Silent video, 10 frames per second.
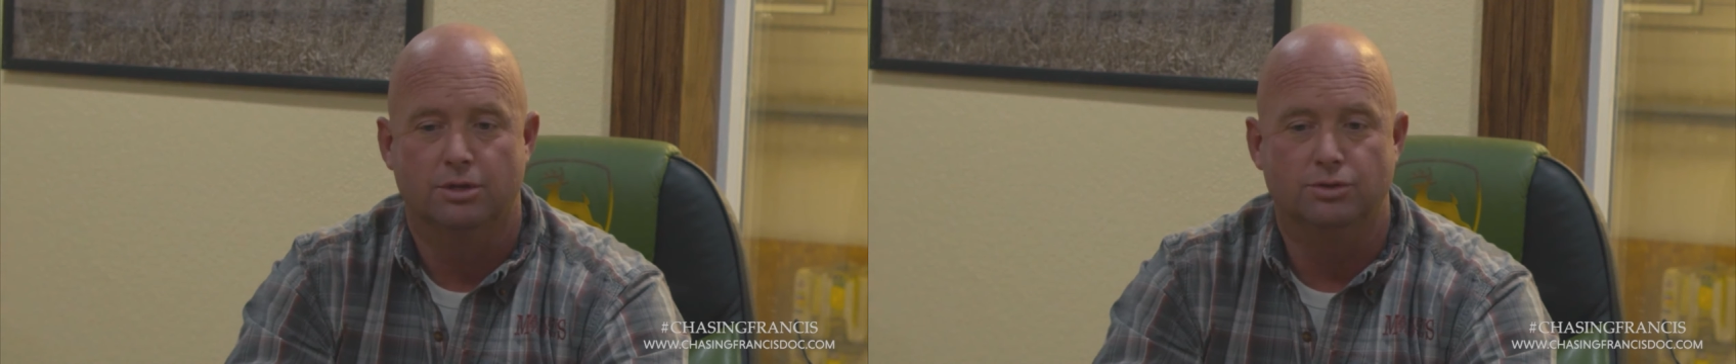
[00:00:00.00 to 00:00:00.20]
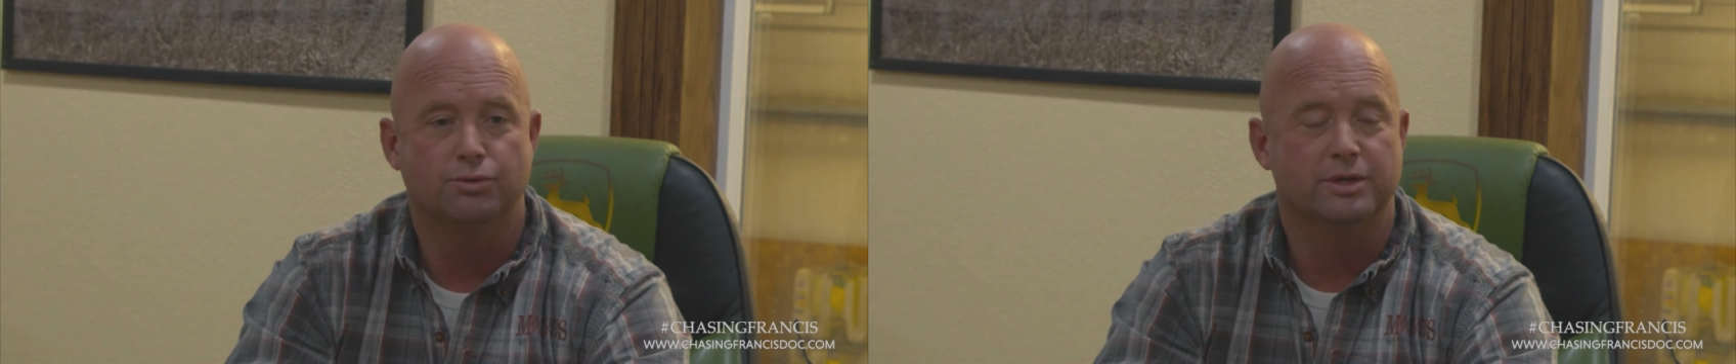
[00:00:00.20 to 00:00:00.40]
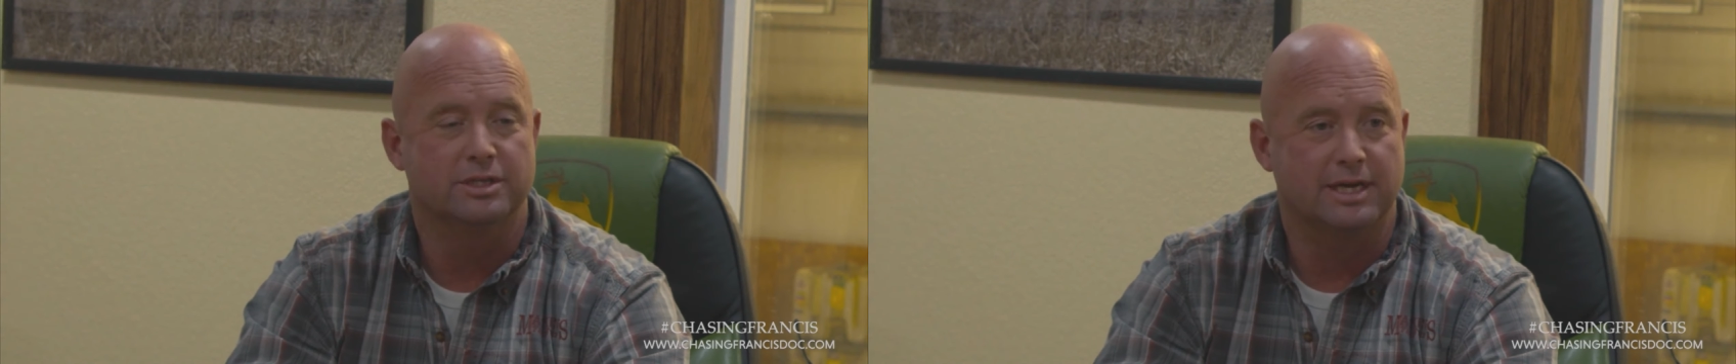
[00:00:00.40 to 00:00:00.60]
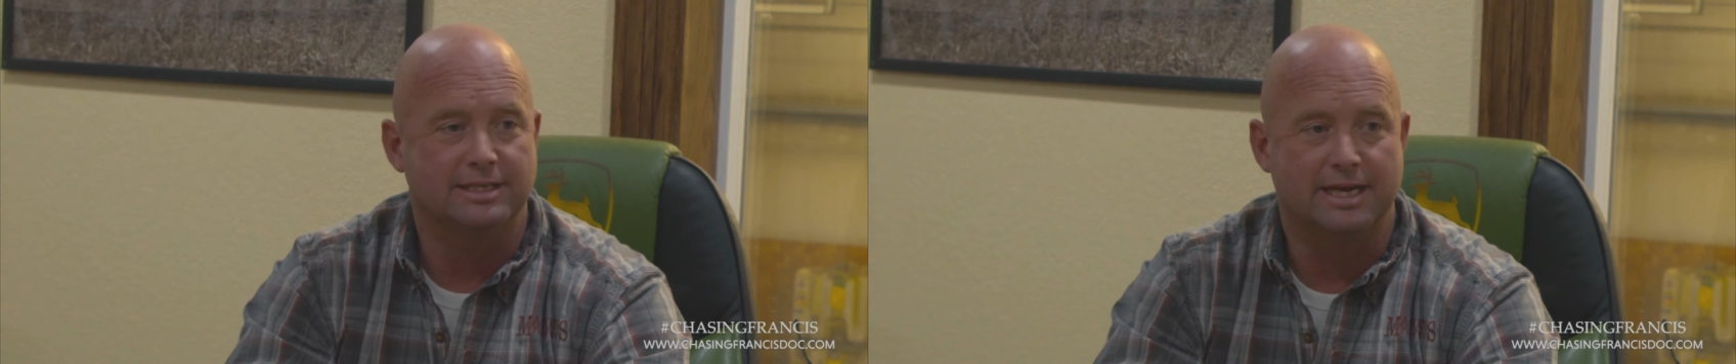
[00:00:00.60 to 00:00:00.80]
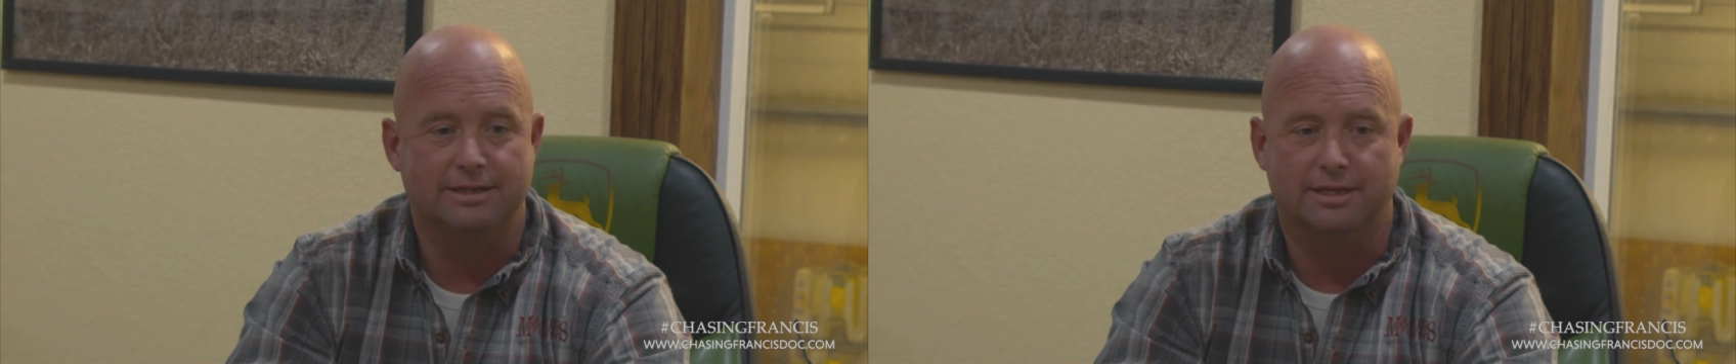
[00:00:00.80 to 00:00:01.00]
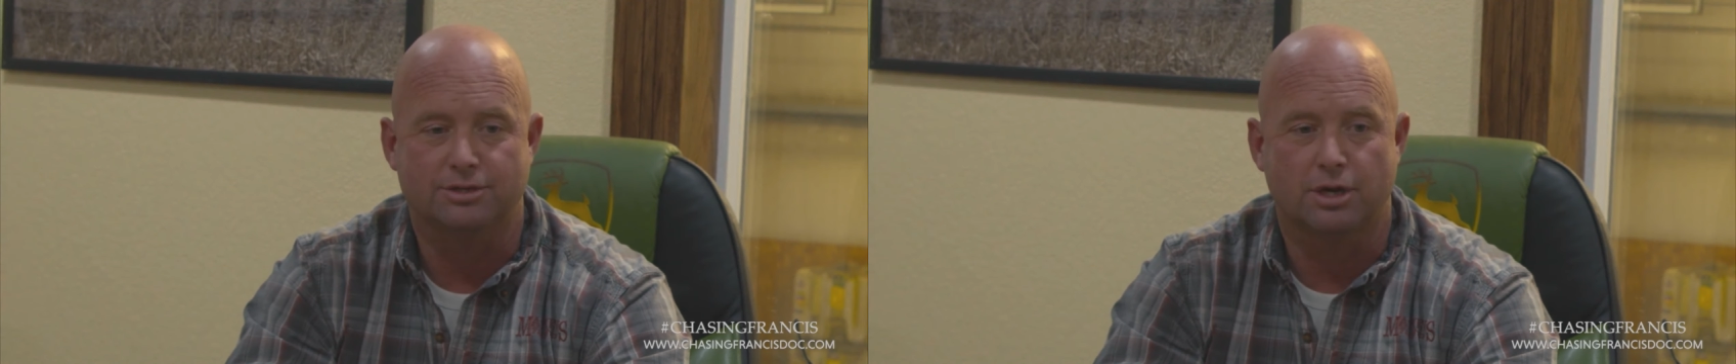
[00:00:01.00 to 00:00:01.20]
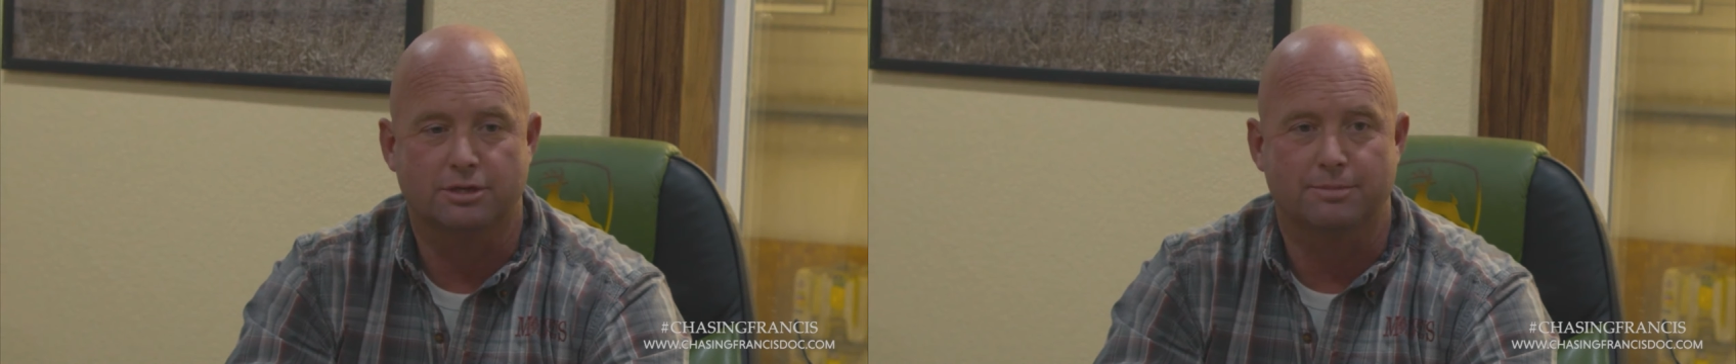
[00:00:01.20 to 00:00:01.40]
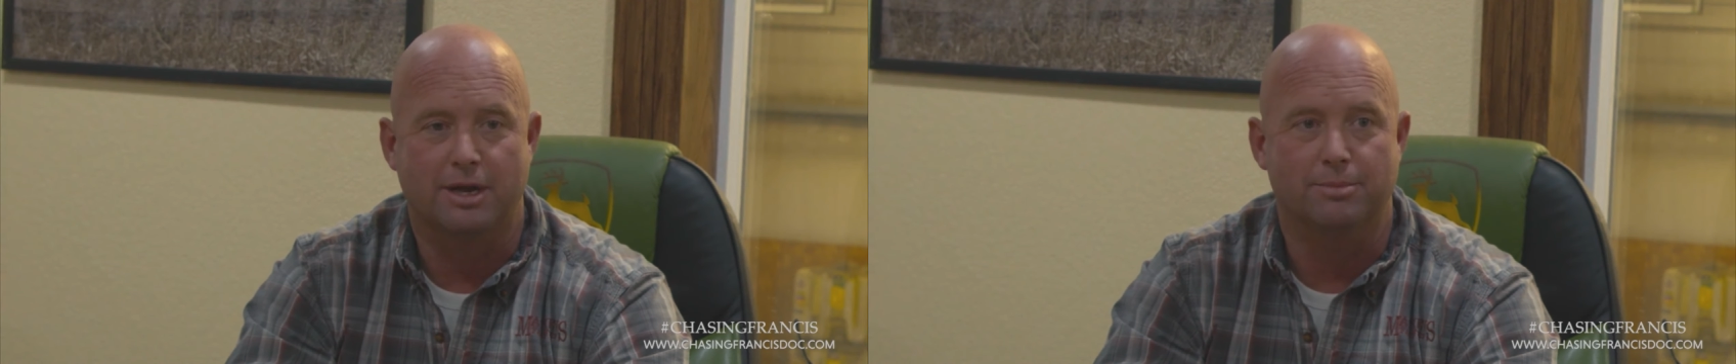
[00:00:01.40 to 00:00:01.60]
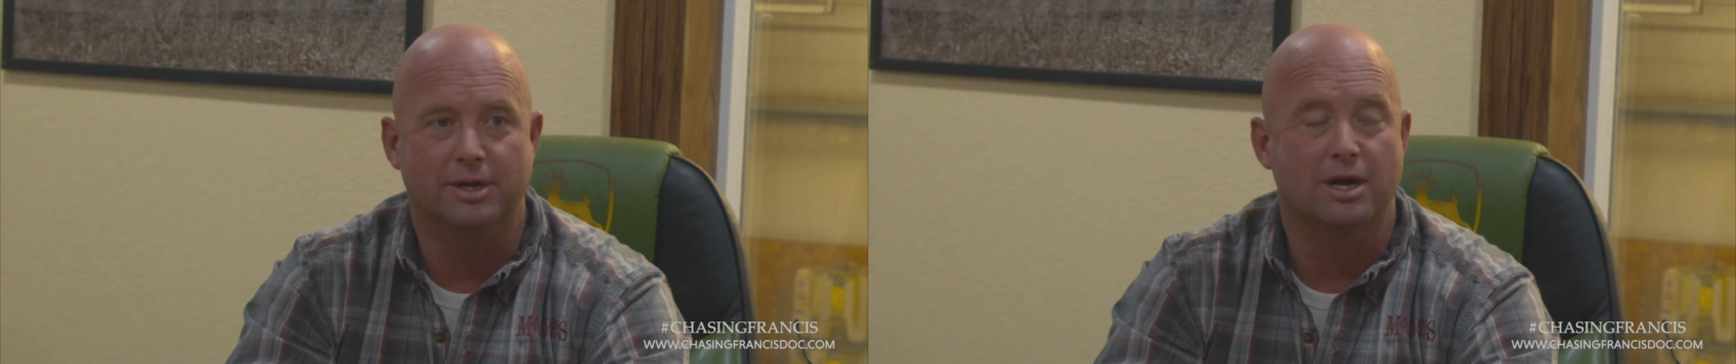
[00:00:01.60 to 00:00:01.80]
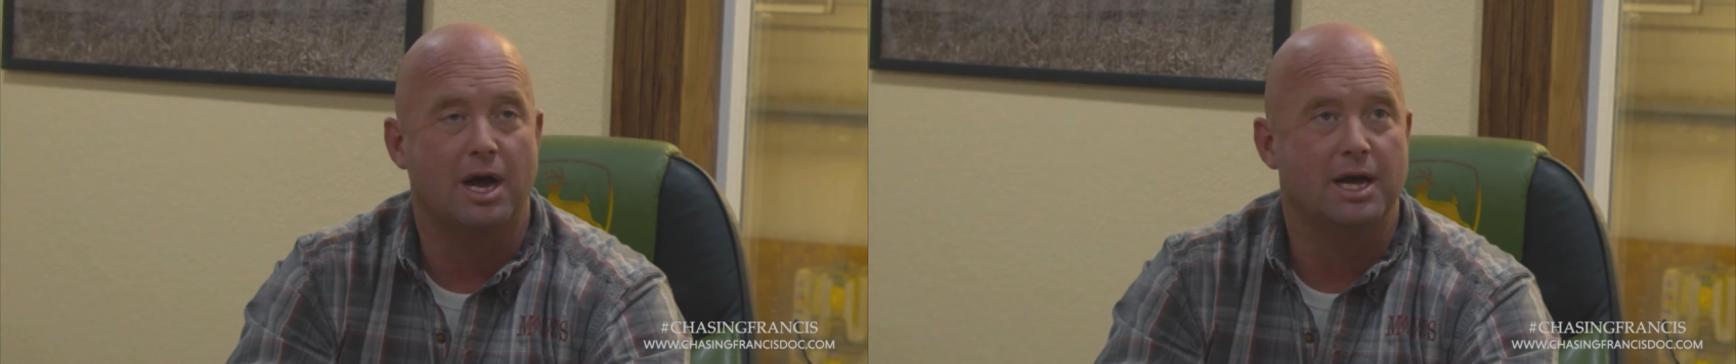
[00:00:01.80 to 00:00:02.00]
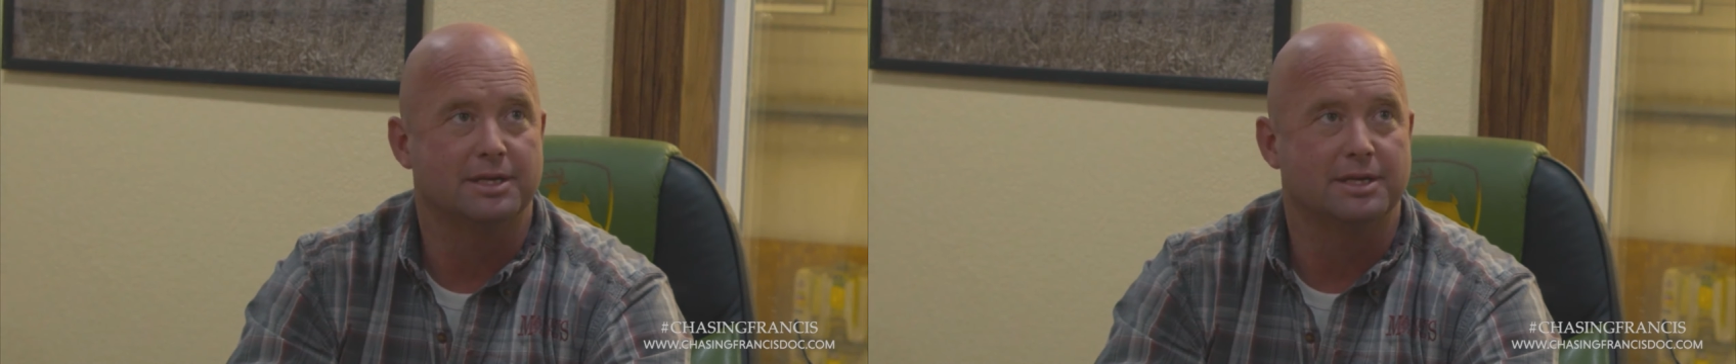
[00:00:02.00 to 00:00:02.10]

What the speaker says: do things like that. They talked about it being hot